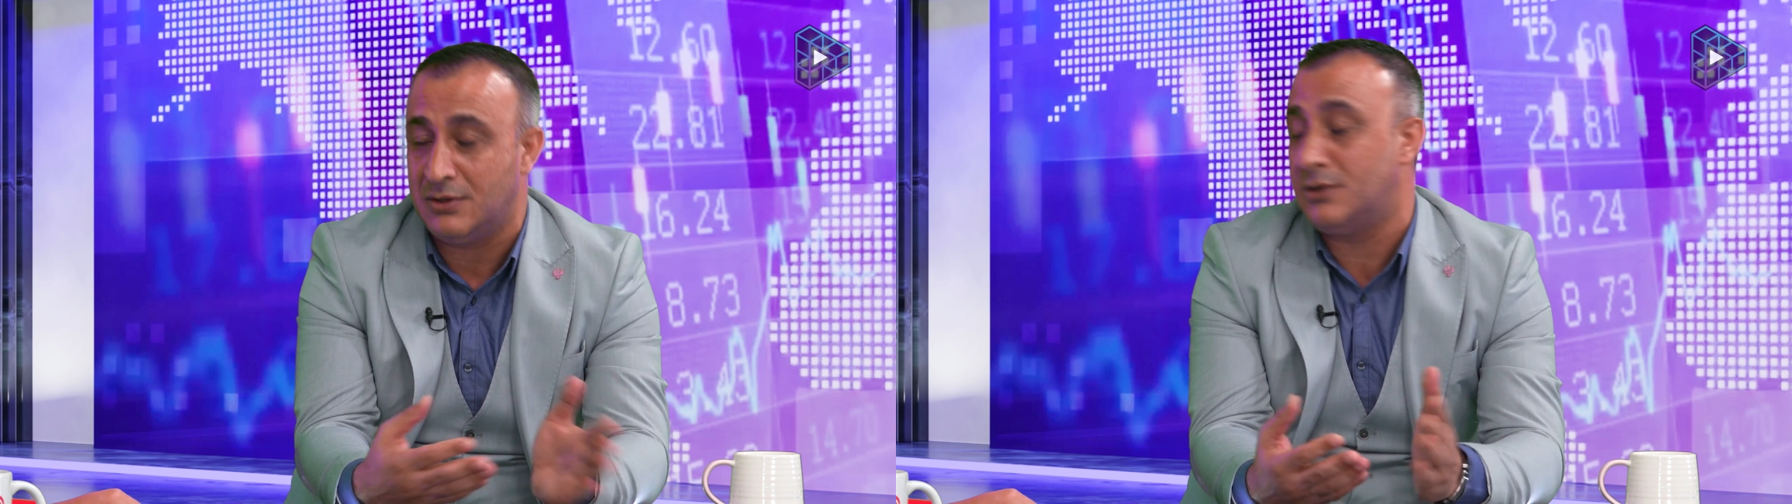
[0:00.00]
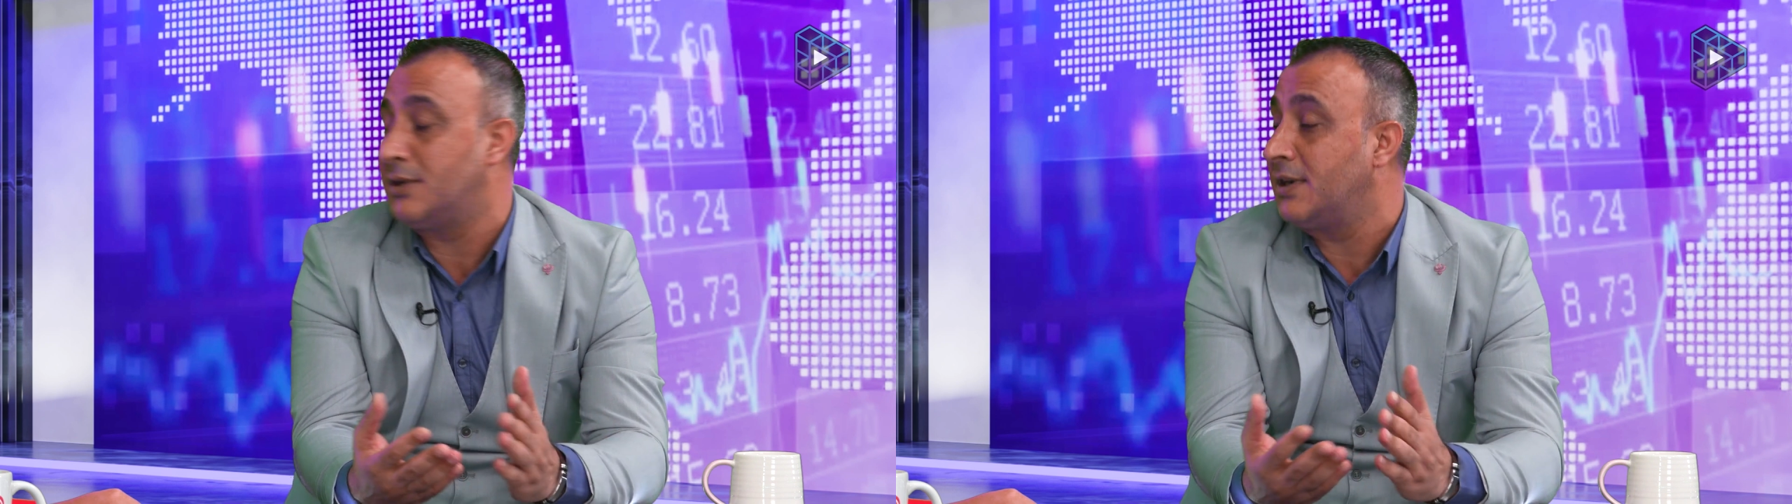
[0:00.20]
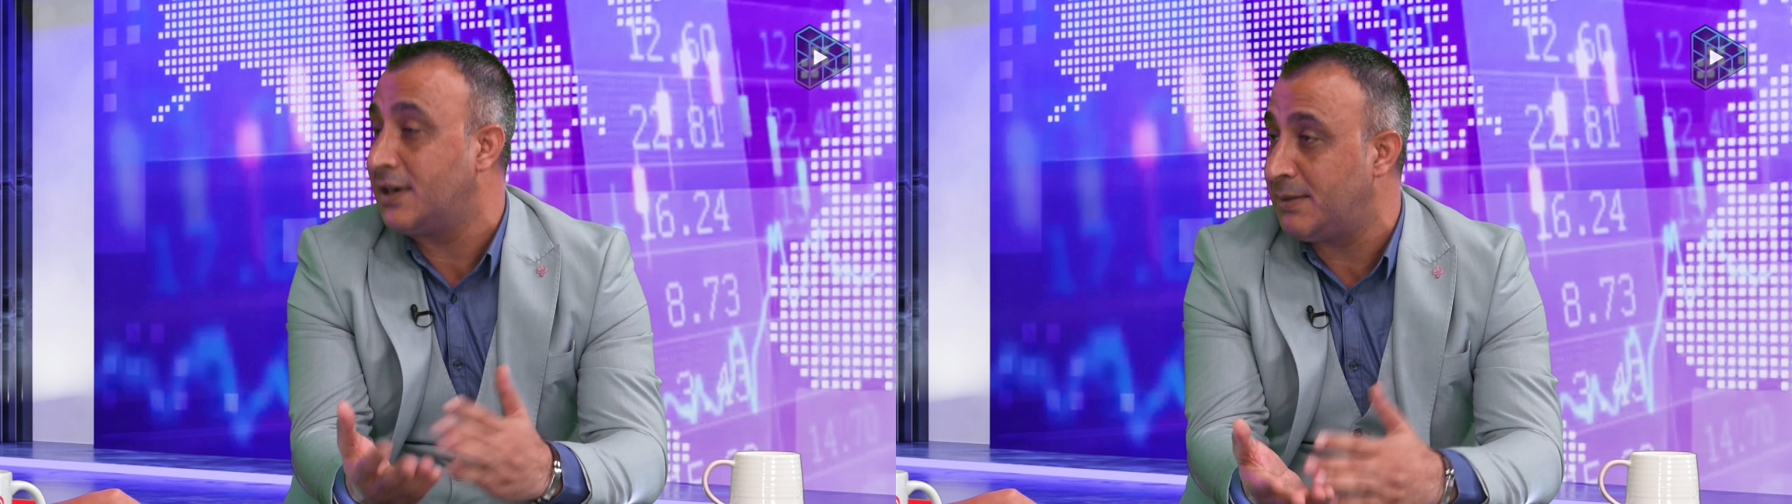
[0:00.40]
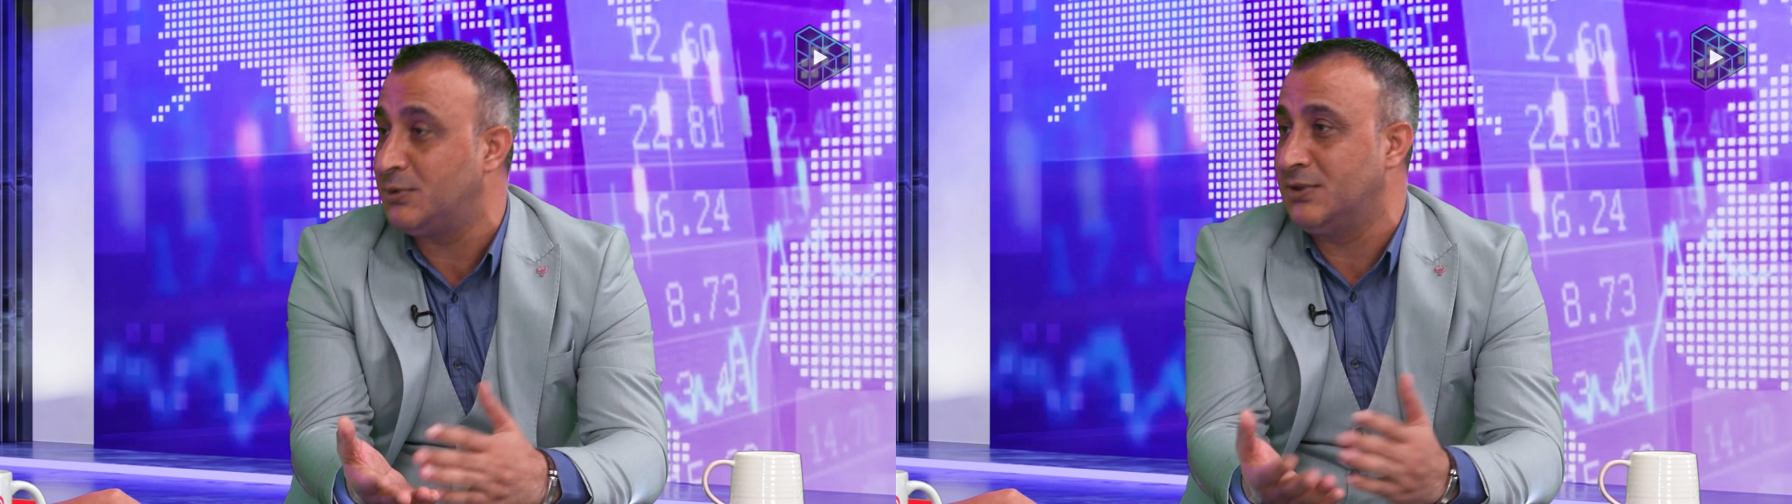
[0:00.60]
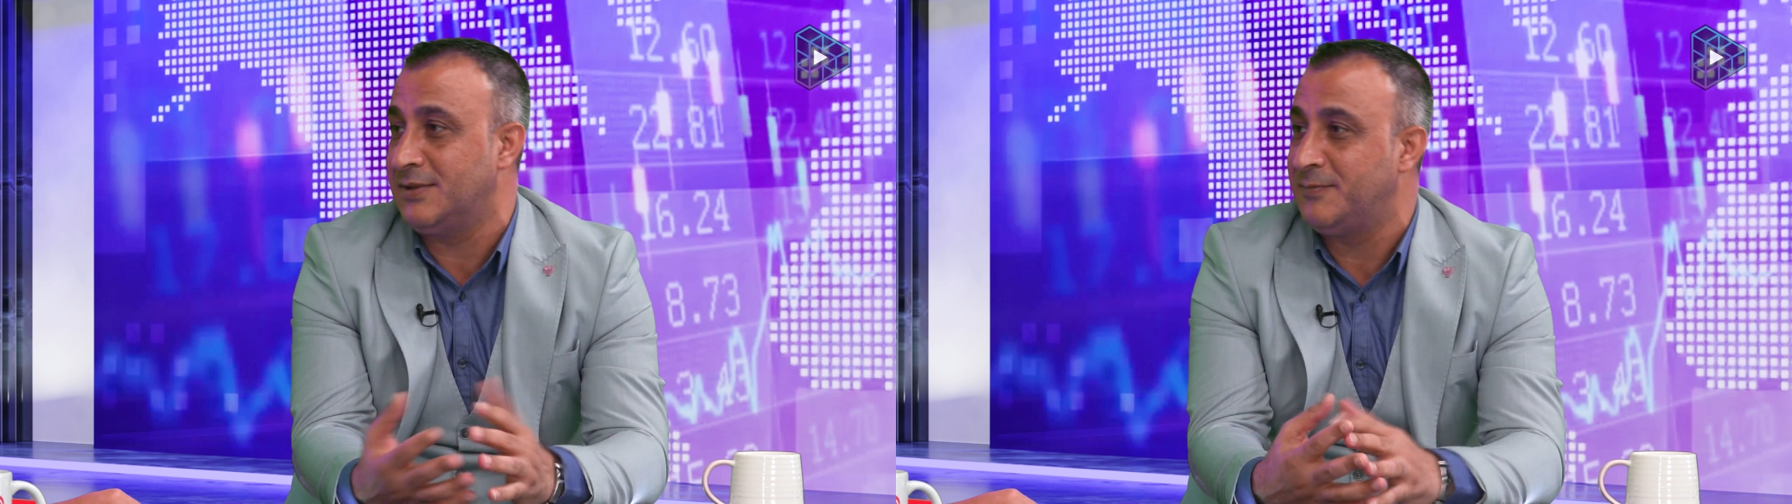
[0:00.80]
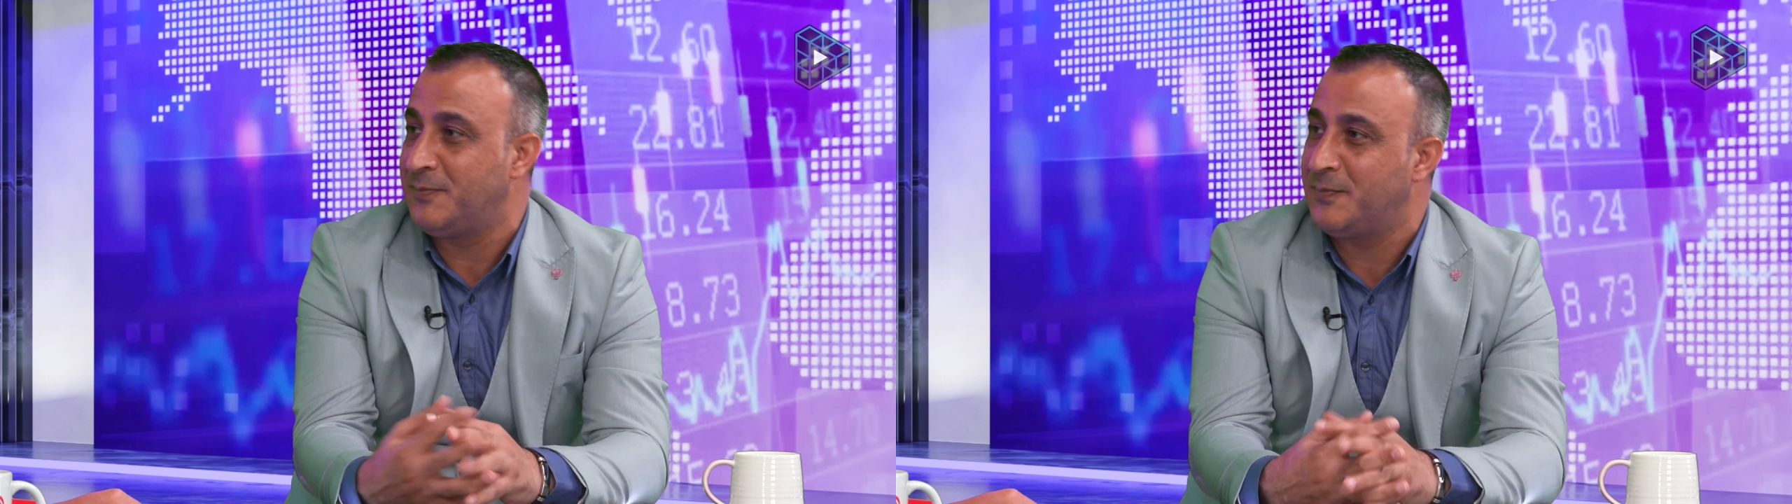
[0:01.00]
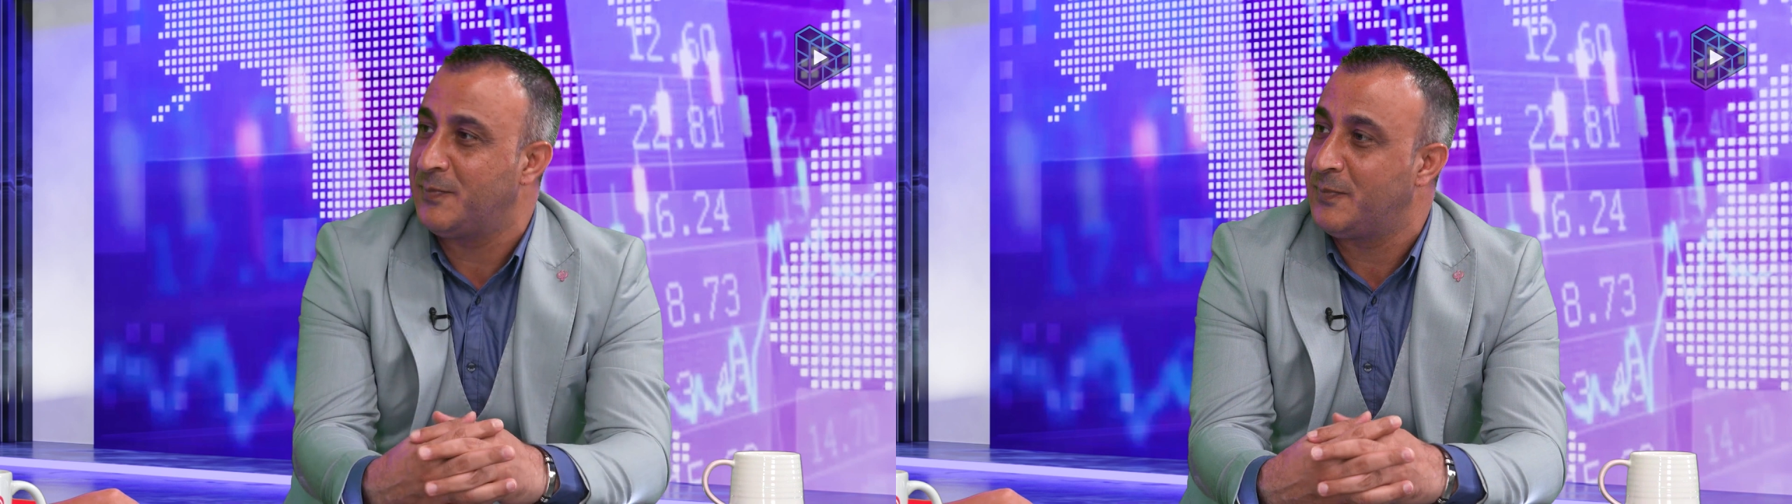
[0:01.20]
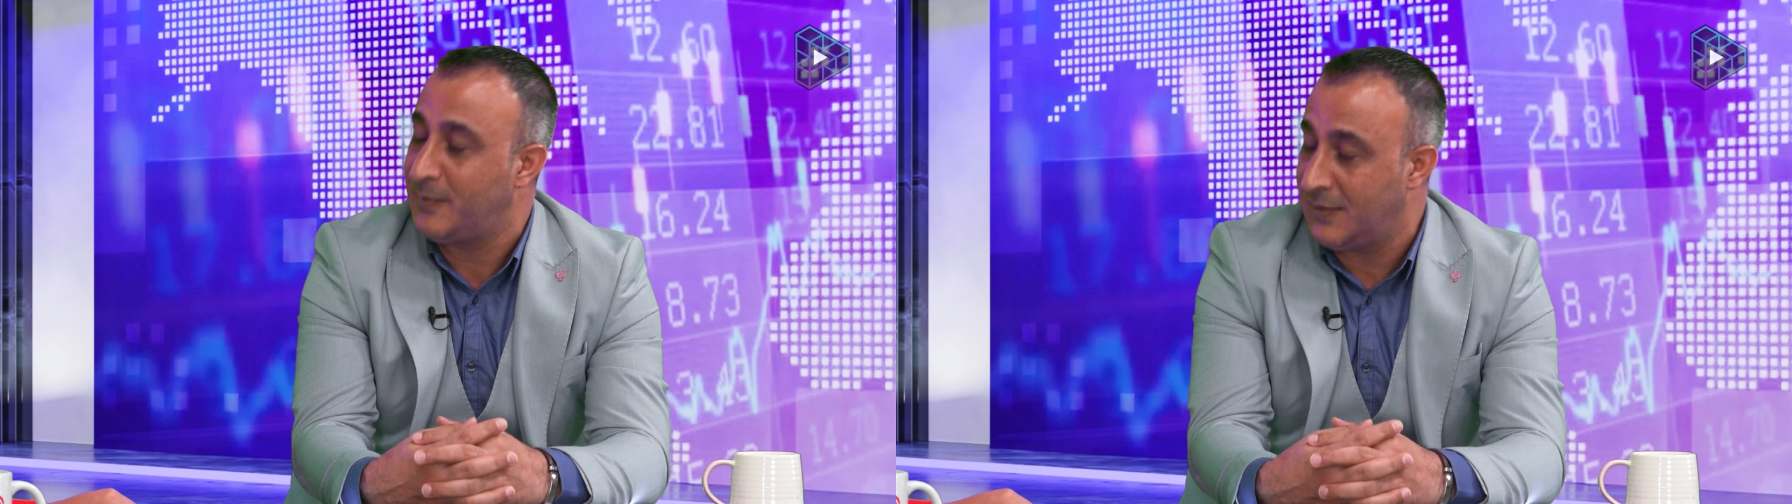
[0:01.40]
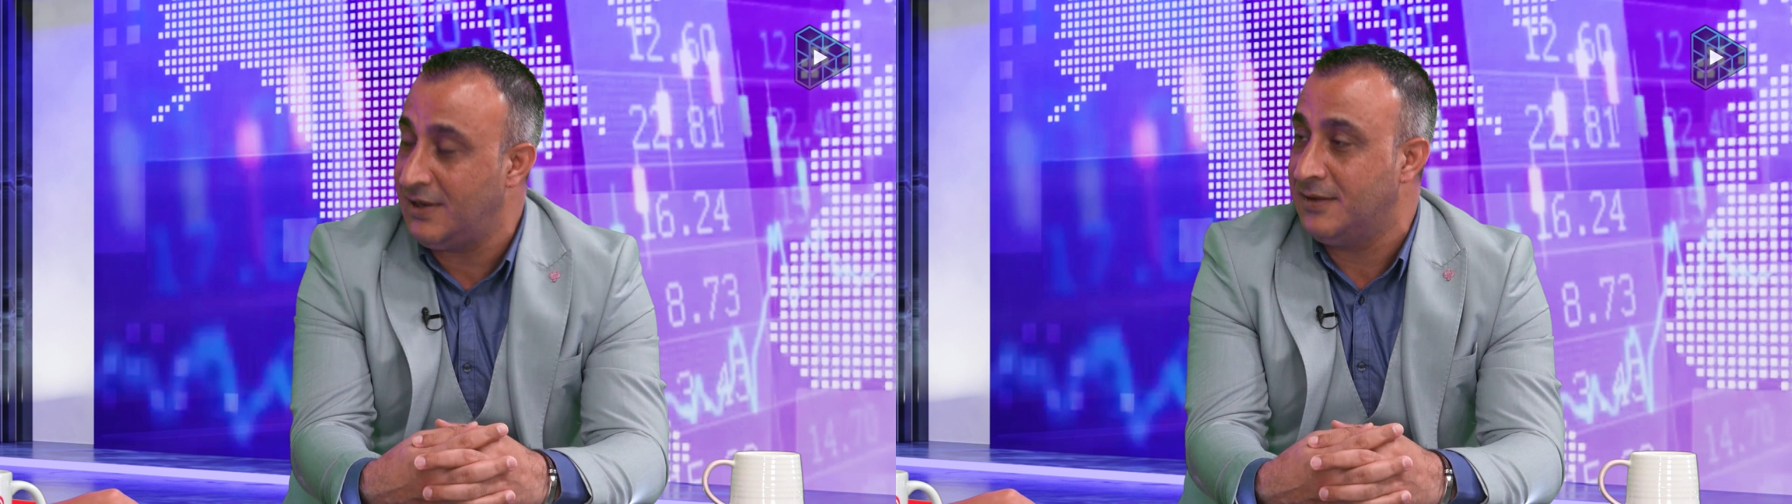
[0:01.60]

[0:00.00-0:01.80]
or cryptos. Yeah.